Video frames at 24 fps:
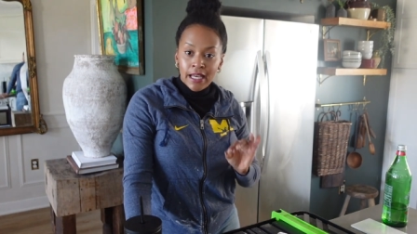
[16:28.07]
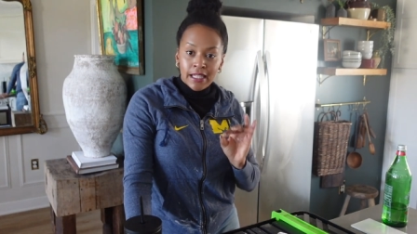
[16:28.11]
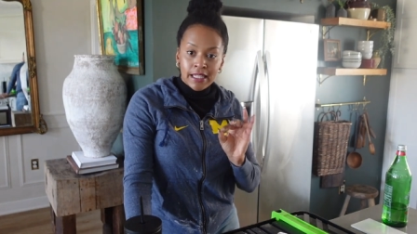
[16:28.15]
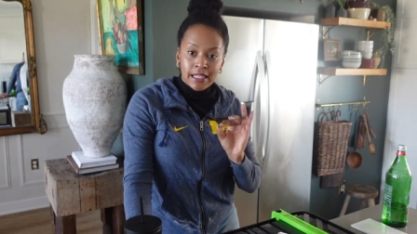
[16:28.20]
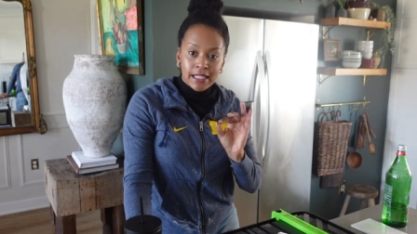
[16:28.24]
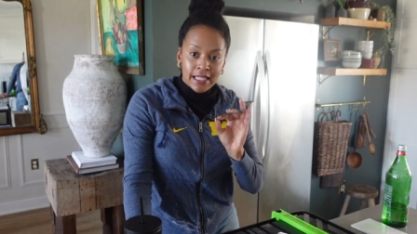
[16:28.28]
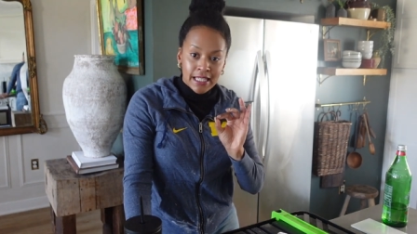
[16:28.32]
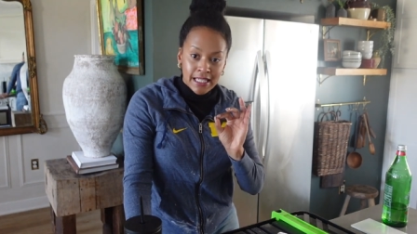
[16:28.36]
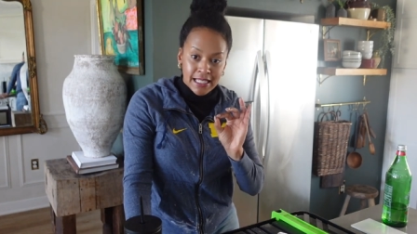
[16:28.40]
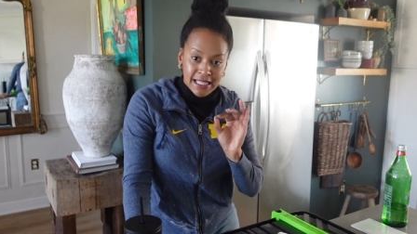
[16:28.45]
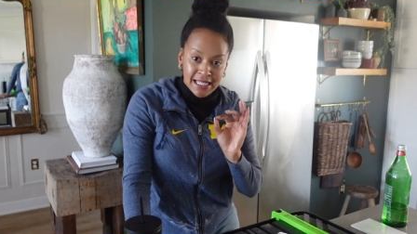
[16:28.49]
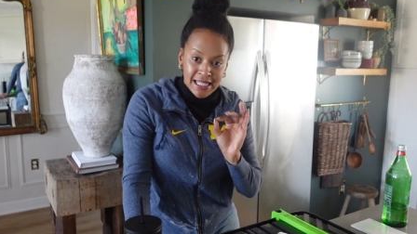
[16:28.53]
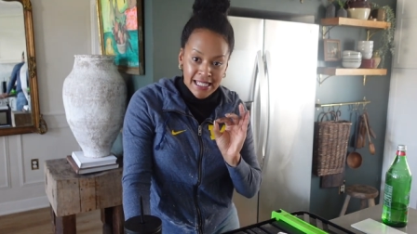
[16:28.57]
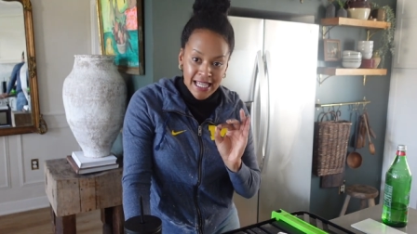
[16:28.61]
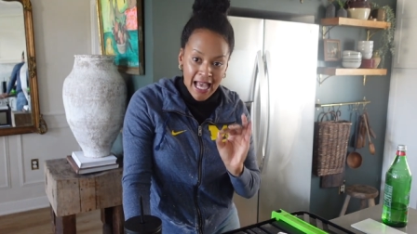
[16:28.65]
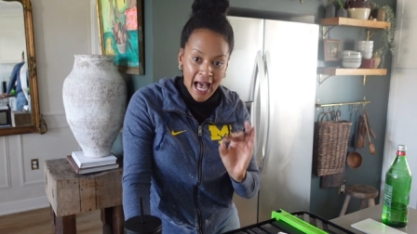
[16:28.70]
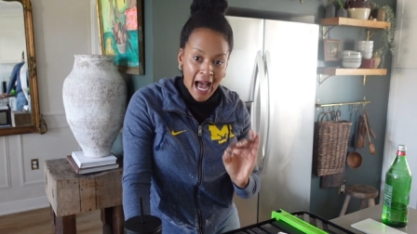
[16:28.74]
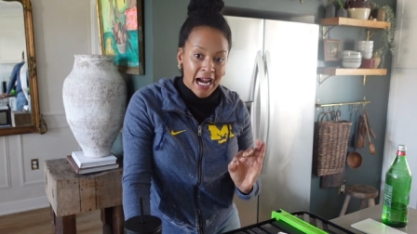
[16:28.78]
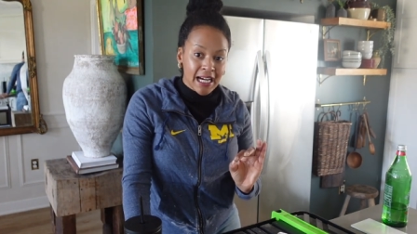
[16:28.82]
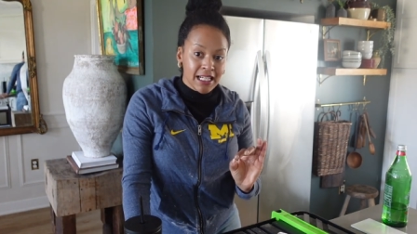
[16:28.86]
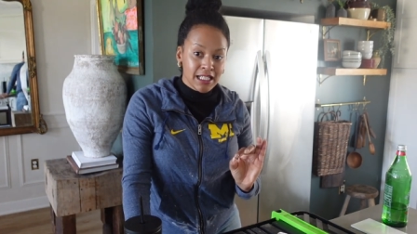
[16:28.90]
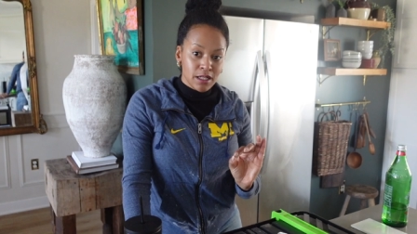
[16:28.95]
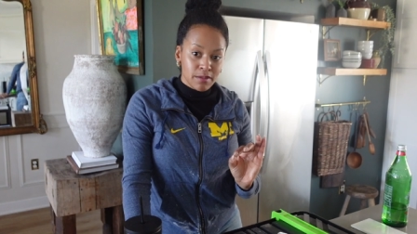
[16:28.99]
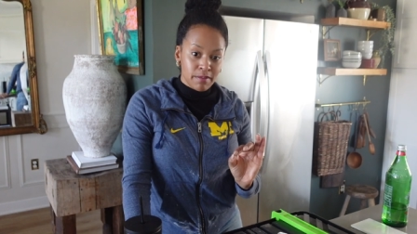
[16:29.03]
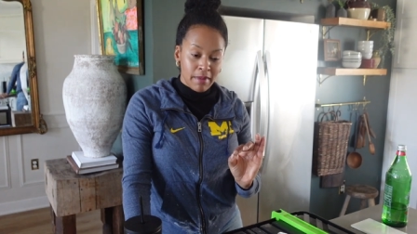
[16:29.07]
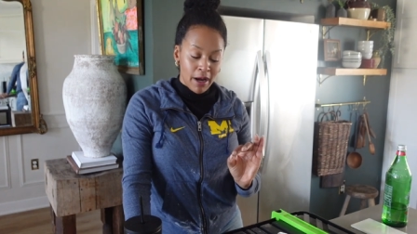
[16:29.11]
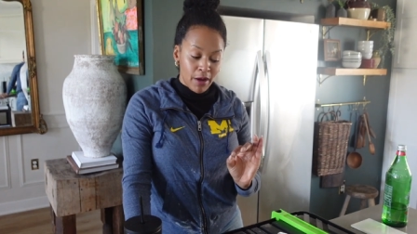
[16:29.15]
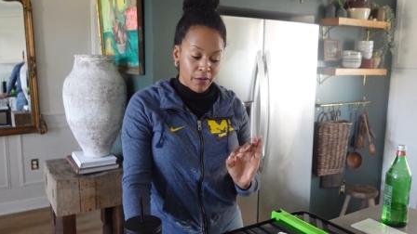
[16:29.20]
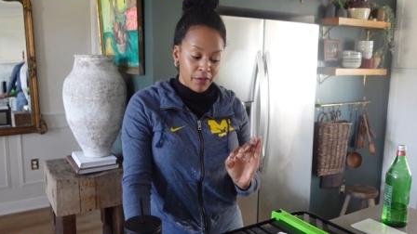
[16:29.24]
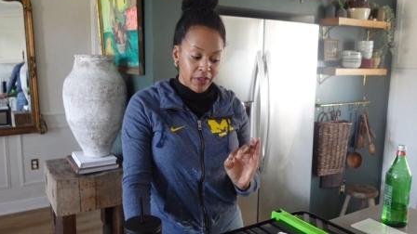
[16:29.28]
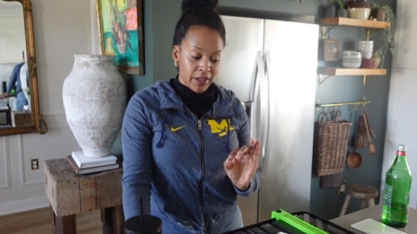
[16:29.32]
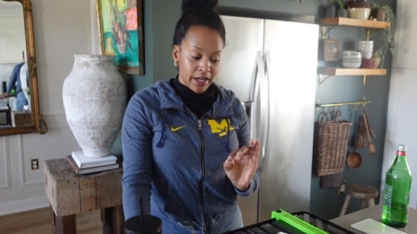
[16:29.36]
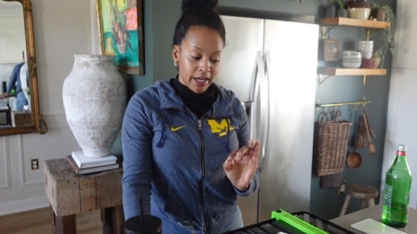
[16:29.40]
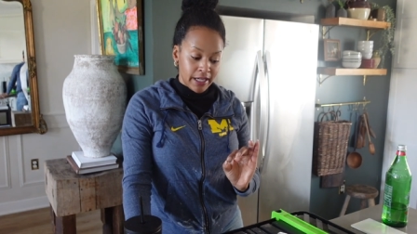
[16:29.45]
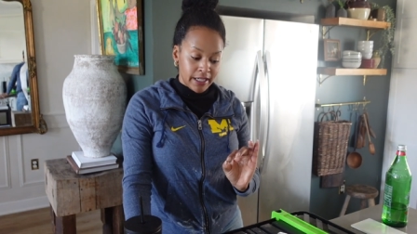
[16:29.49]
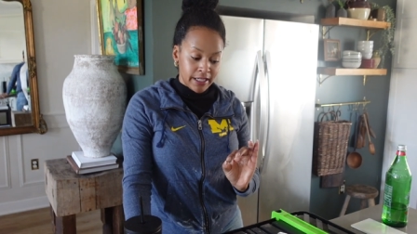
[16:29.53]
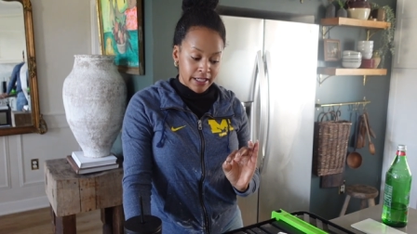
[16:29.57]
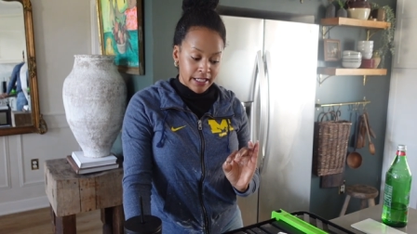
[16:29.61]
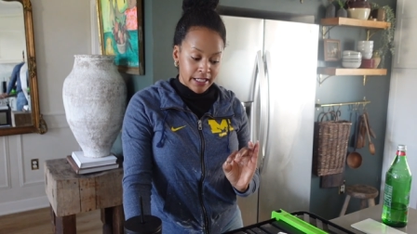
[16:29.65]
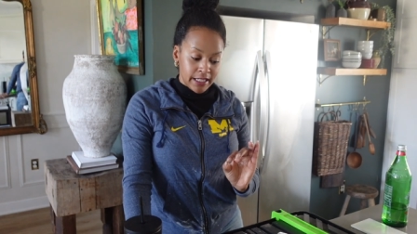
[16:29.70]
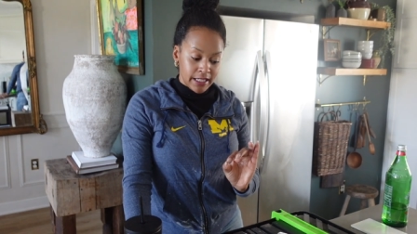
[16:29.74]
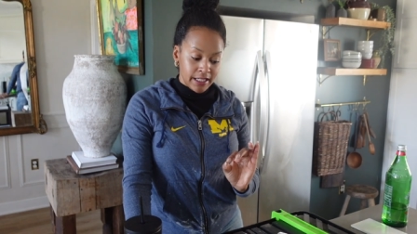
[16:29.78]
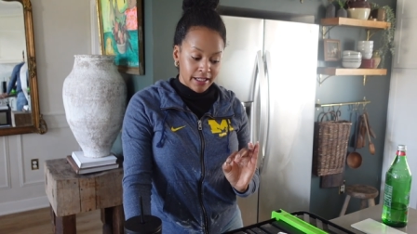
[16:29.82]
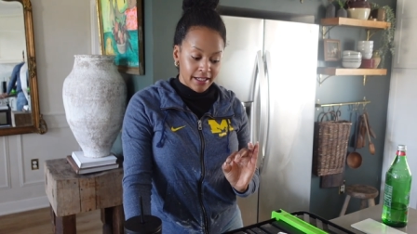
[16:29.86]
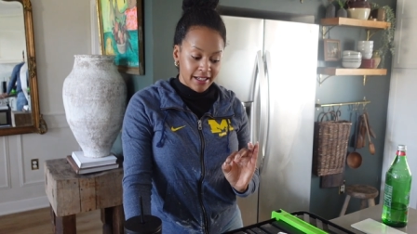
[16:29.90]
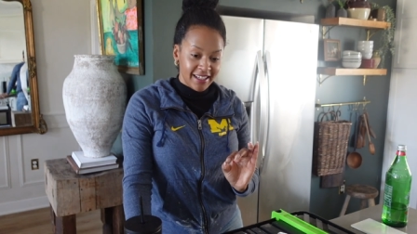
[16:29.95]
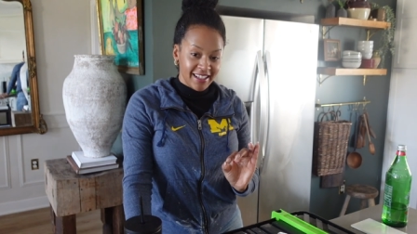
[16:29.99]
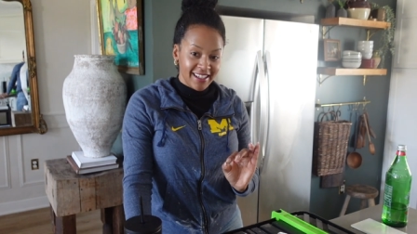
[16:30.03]
the exact amount that I
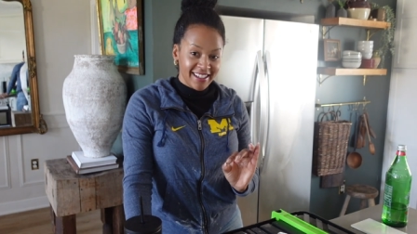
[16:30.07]
need,